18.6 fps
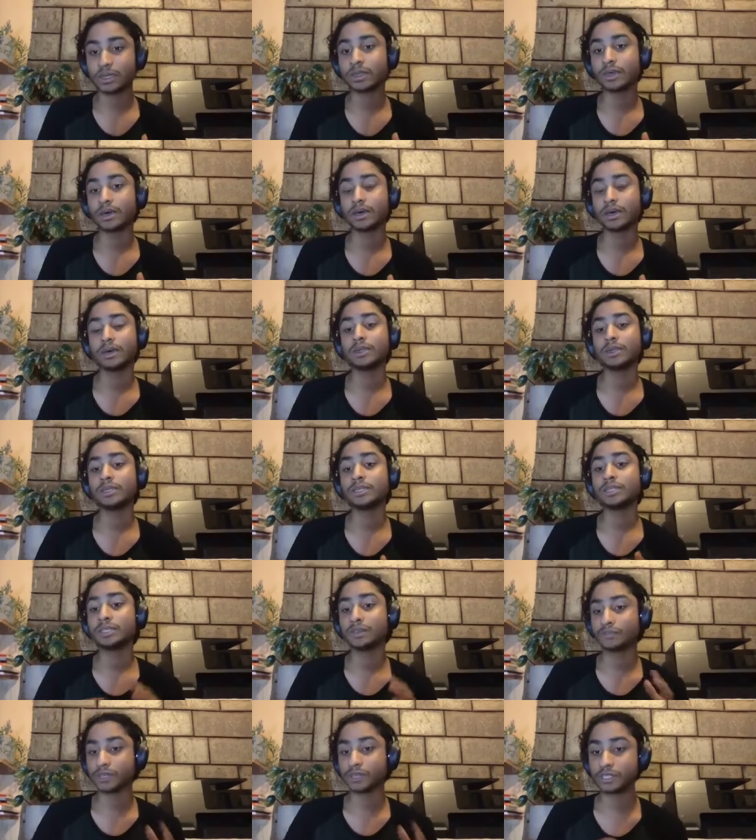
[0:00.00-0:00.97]
the
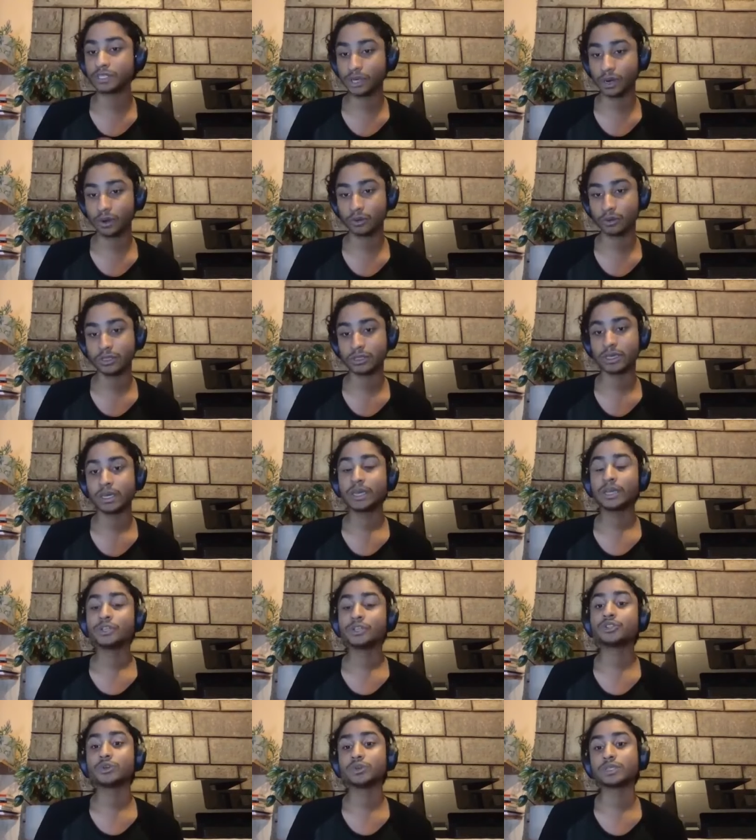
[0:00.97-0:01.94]
different struggles
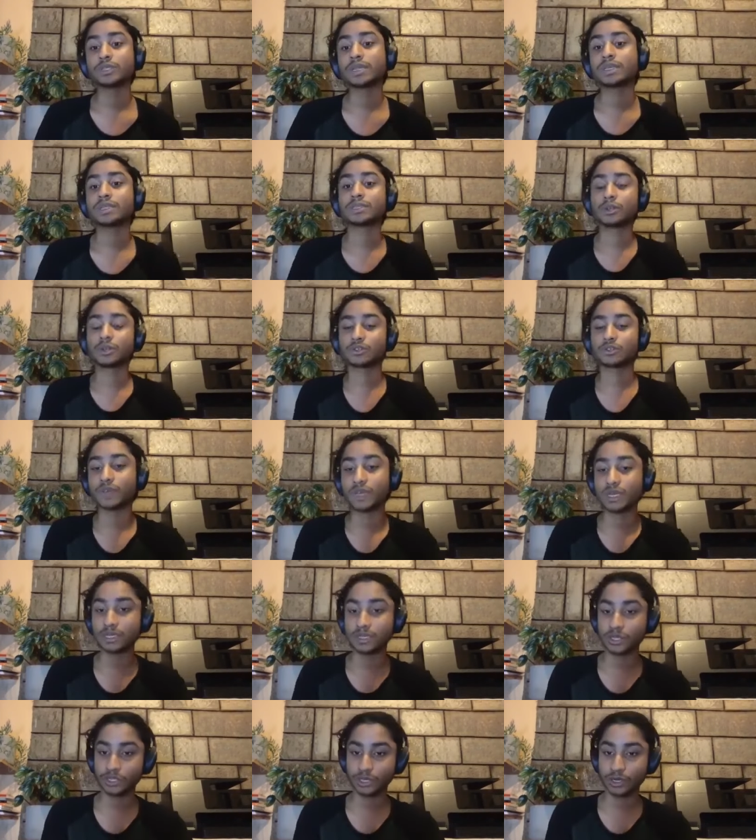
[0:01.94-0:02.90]
shows that there's a lot of
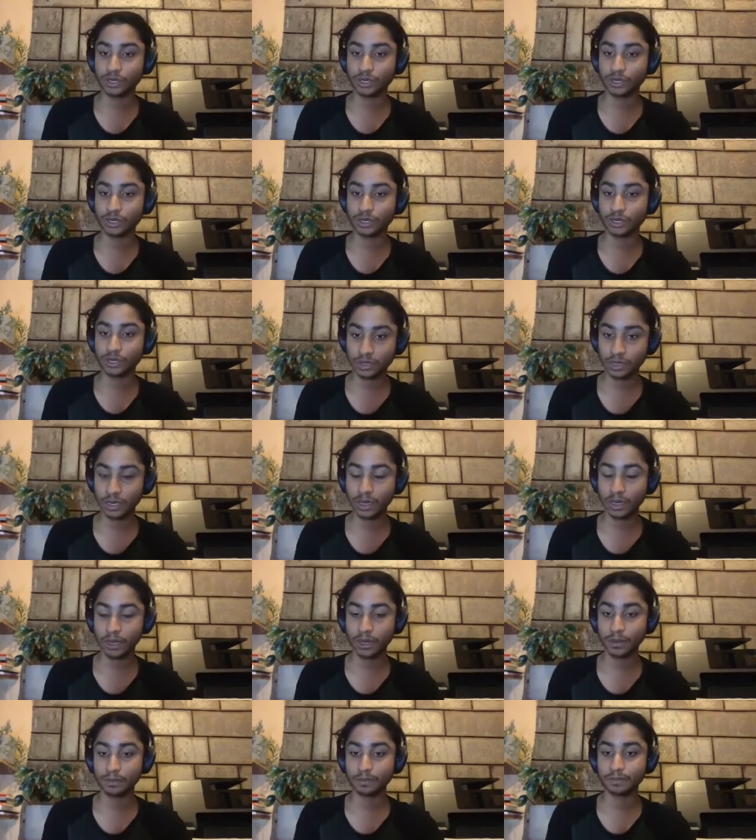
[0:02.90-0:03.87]
intergenerational
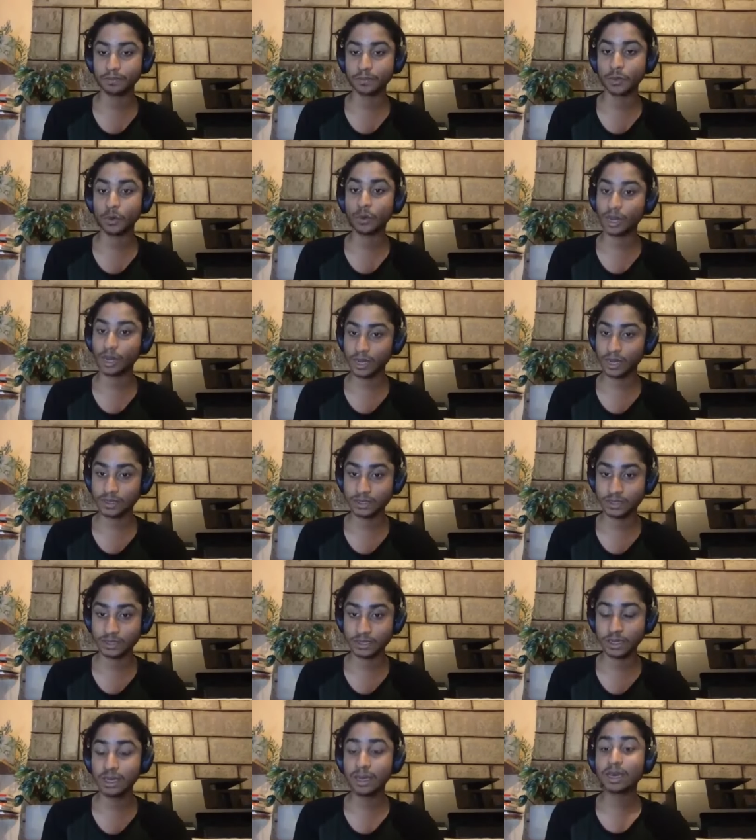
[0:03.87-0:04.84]
um,
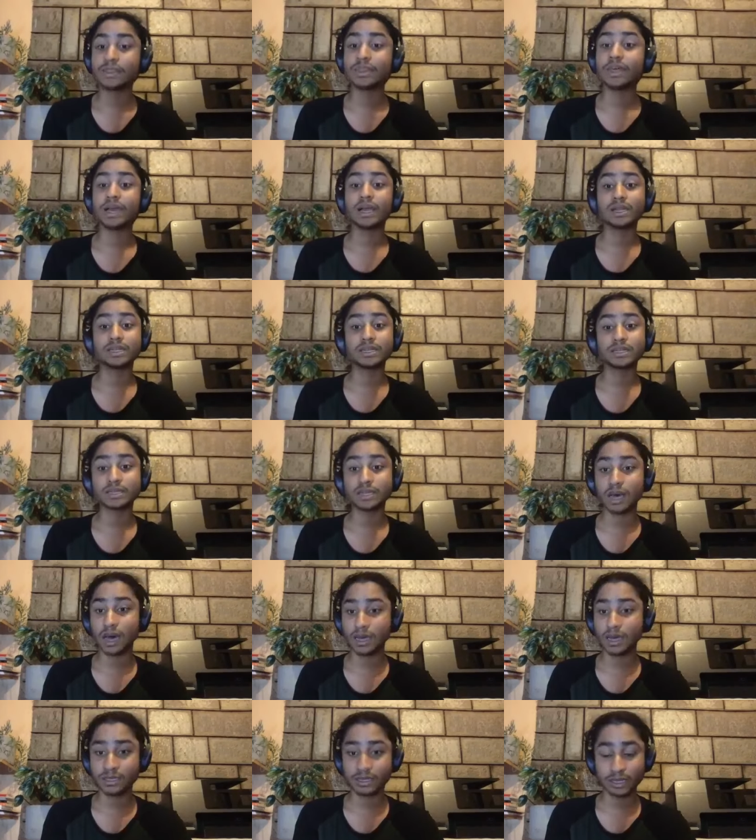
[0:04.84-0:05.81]
organizing. The elders
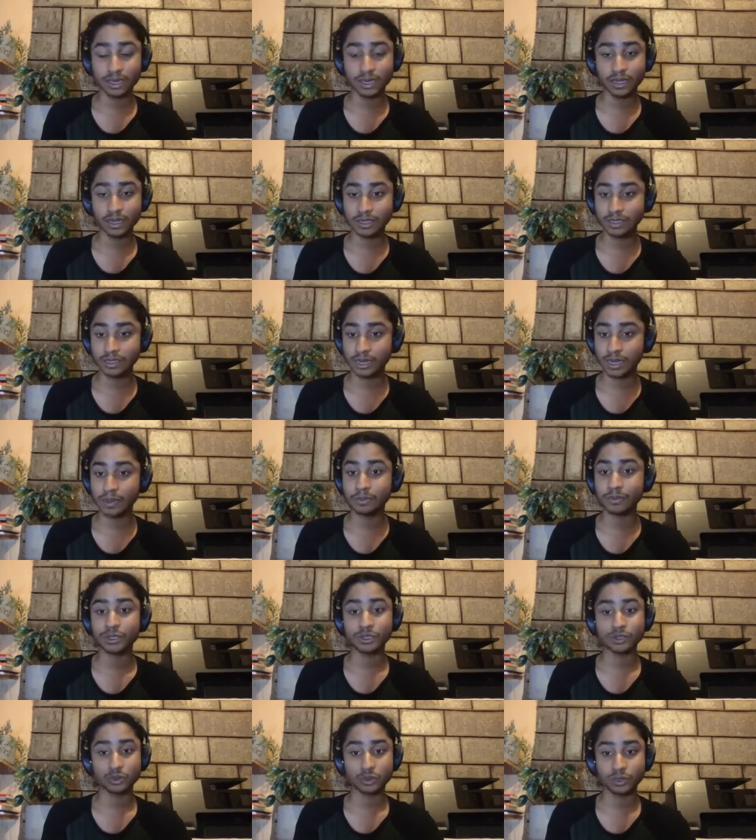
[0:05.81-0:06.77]
are taking their time,
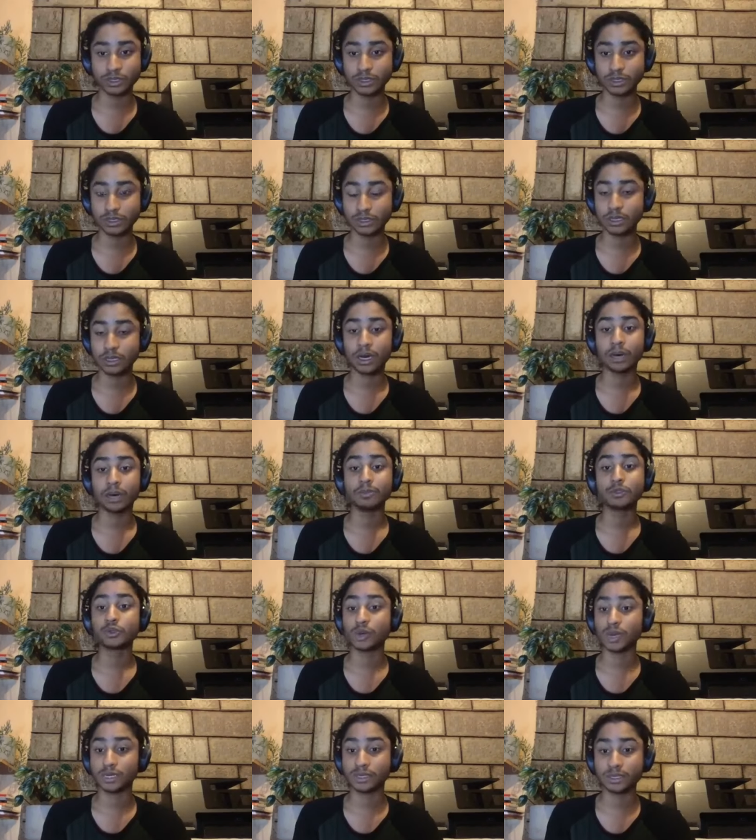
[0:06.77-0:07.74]
resources um,
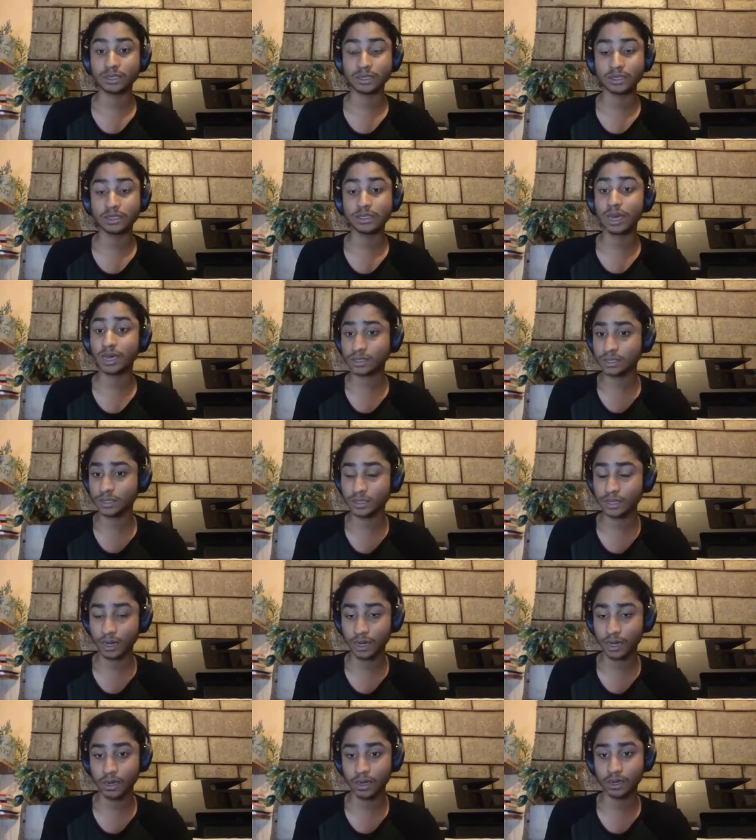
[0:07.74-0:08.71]
to assist us
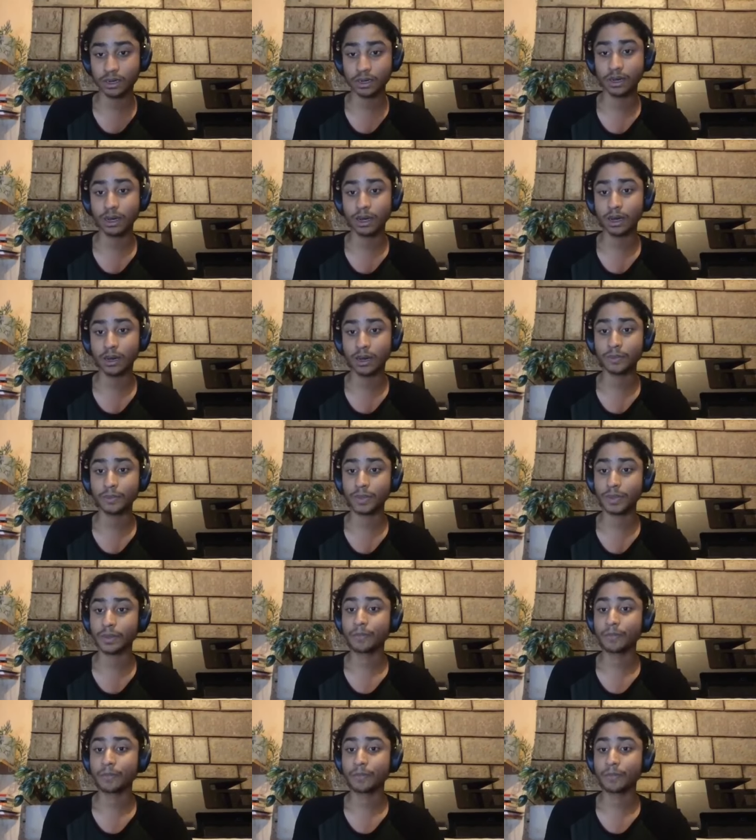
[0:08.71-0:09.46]
younger um,